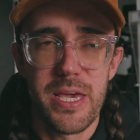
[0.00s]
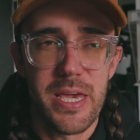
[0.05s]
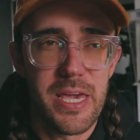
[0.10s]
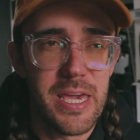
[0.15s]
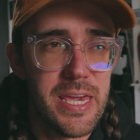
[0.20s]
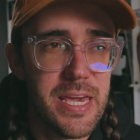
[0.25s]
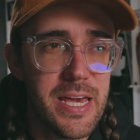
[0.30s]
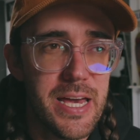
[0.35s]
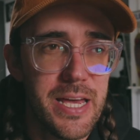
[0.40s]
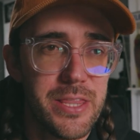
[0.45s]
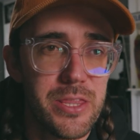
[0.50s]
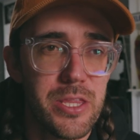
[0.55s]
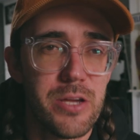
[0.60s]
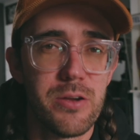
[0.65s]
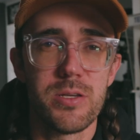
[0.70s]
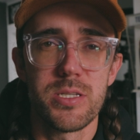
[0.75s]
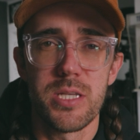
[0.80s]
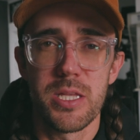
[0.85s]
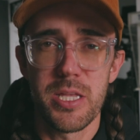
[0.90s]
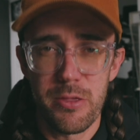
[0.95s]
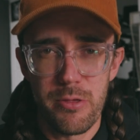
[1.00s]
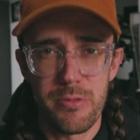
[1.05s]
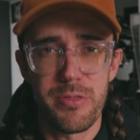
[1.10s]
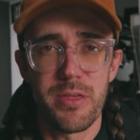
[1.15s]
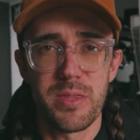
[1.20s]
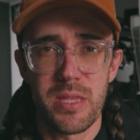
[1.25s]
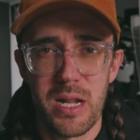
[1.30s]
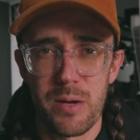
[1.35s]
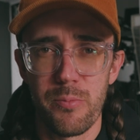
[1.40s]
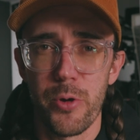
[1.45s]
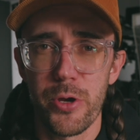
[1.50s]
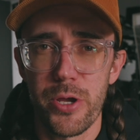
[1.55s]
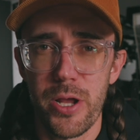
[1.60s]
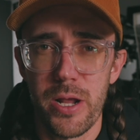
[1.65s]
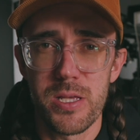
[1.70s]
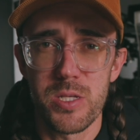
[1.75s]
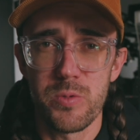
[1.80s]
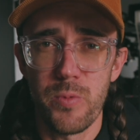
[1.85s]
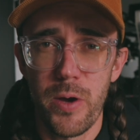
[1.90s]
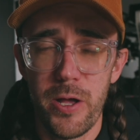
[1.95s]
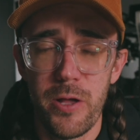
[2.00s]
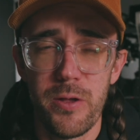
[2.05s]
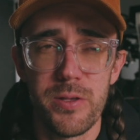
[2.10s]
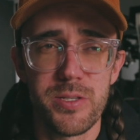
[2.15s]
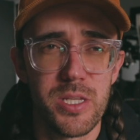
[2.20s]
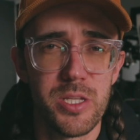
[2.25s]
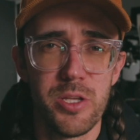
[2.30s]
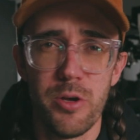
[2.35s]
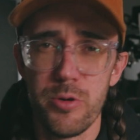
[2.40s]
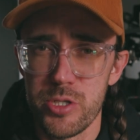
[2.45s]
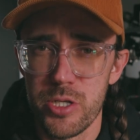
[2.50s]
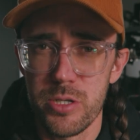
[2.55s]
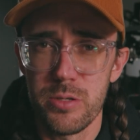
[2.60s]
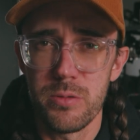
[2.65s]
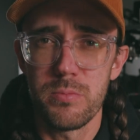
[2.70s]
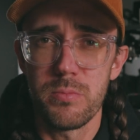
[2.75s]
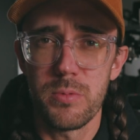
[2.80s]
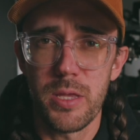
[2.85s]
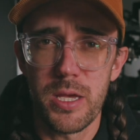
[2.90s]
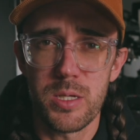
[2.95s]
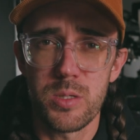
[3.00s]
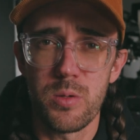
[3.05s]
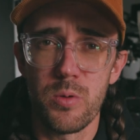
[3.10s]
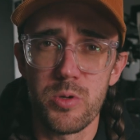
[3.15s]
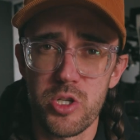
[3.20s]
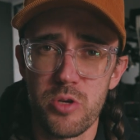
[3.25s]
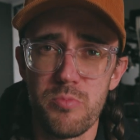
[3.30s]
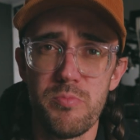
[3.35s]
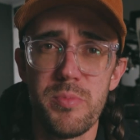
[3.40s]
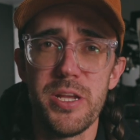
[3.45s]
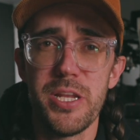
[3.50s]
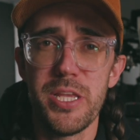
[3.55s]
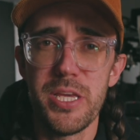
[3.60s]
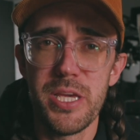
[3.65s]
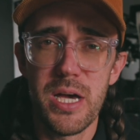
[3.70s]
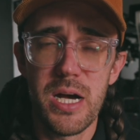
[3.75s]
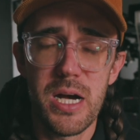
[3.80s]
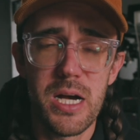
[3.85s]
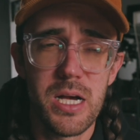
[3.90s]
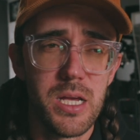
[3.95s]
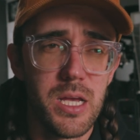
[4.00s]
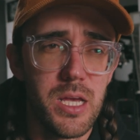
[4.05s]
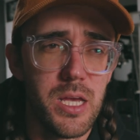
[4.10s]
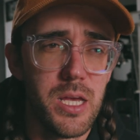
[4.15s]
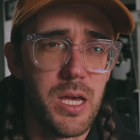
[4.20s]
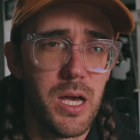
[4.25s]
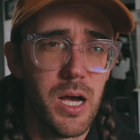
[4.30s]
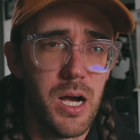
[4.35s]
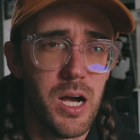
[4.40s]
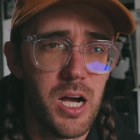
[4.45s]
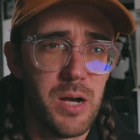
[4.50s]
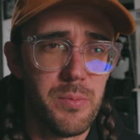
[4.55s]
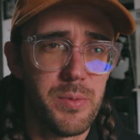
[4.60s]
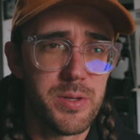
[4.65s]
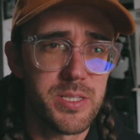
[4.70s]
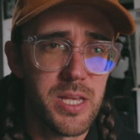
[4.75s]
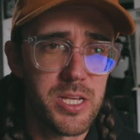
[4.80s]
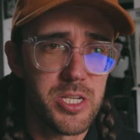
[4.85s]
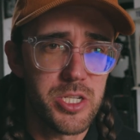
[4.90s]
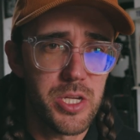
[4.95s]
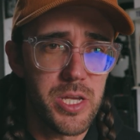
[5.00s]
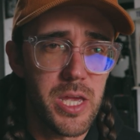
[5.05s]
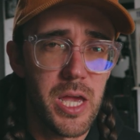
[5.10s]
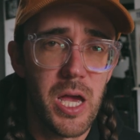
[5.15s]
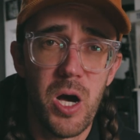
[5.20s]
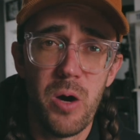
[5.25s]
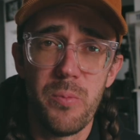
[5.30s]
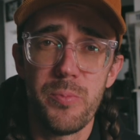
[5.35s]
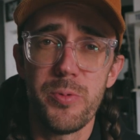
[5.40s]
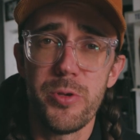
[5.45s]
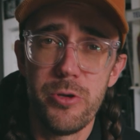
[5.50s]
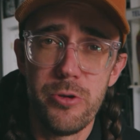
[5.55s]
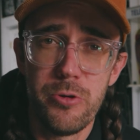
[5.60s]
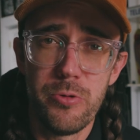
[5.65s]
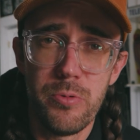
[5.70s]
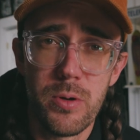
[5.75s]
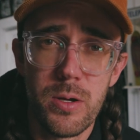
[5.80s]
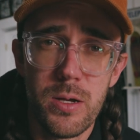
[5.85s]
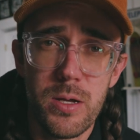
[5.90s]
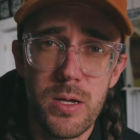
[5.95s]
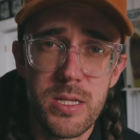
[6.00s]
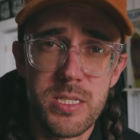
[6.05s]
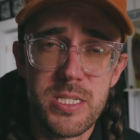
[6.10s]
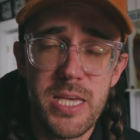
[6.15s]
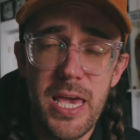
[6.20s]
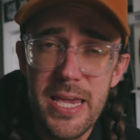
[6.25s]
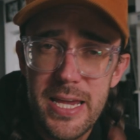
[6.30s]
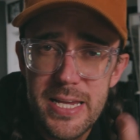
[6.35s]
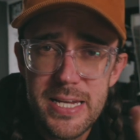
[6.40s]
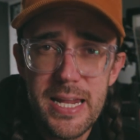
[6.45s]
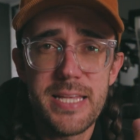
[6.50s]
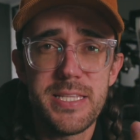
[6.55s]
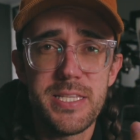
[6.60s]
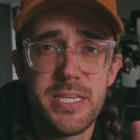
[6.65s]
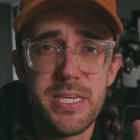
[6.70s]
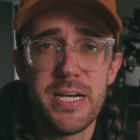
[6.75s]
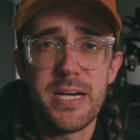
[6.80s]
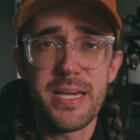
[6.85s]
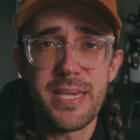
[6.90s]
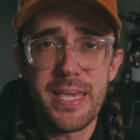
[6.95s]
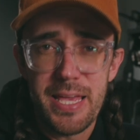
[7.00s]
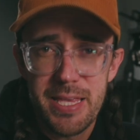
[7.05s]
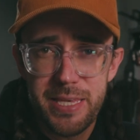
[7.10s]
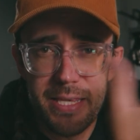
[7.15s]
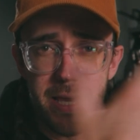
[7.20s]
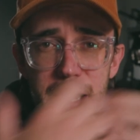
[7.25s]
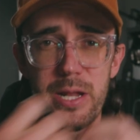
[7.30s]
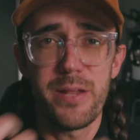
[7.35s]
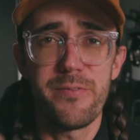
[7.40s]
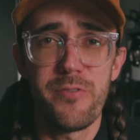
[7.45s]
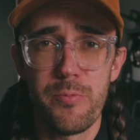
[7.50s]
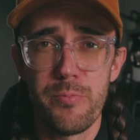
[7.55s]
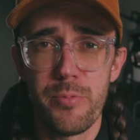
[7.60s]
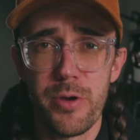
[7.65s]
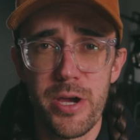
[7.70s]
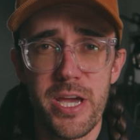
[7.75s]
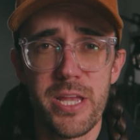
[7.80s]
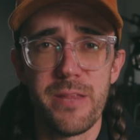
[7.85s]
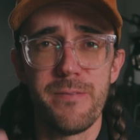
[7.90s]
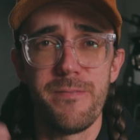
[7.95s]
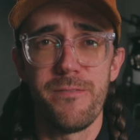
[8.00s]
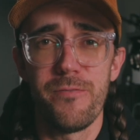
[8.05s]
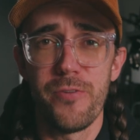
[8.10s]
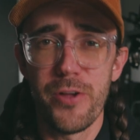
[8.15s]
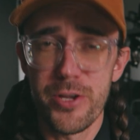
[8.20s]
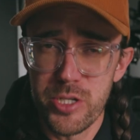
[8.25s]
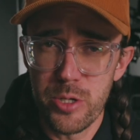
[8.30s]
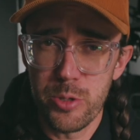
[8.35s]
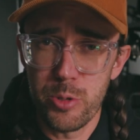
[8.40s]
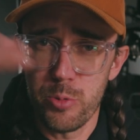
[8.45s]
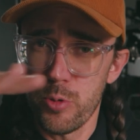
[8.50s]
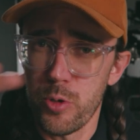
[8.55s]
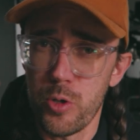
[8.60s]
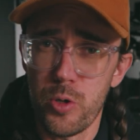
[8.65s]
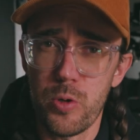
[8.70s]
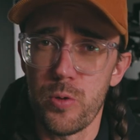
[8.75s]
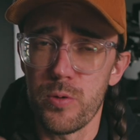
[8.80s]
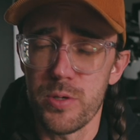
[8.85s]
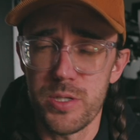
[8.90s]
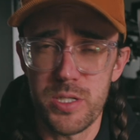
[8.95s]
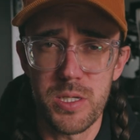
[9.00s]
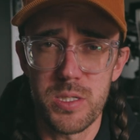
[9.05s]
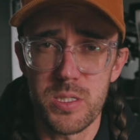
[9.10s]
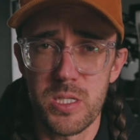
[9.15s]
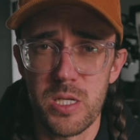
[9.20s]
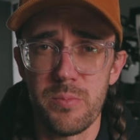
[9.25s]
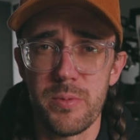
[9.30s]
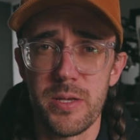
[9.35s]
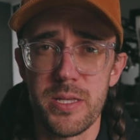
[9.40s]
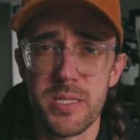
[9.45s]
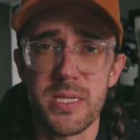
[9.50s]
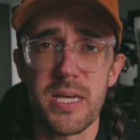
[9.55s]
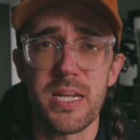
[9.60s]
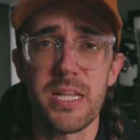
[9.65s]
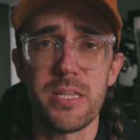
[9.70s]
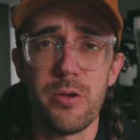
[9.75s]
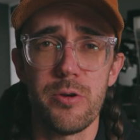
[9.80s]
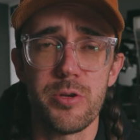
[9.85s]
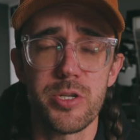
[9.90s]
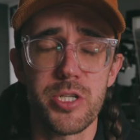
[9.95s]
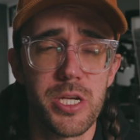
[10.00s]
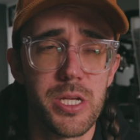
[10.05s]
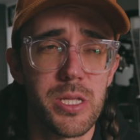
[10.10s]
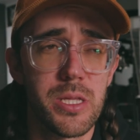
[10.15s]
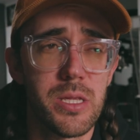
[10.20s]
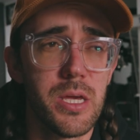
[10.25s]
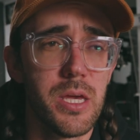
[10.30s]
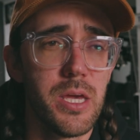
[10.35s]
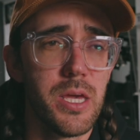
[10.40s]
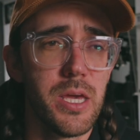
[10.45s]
And there's another thing that I'm working on as well. It's a Notion, like social media, essentially help you take an idea and get it out of your brain, flush it through a whole system inside of Notion,